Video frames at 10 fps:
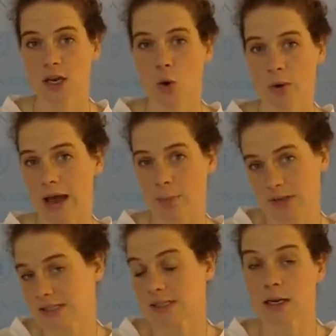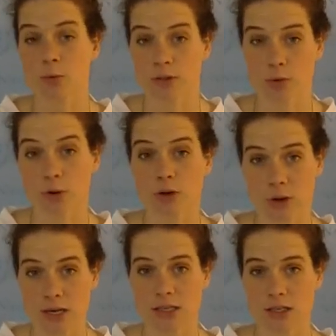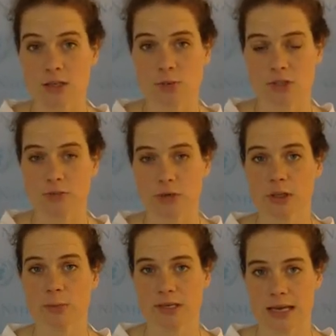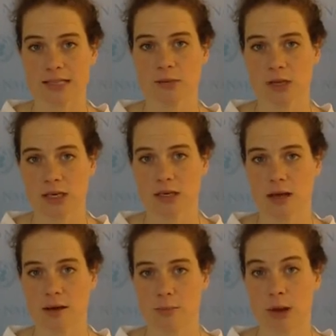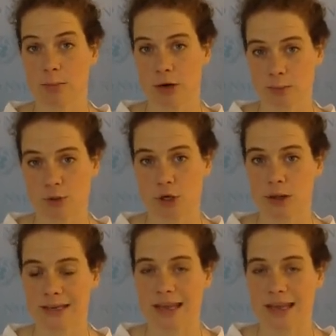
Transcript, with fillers: What happens, like with the Ripped Grenadiers, which have really been decimated um, by bottom trawling,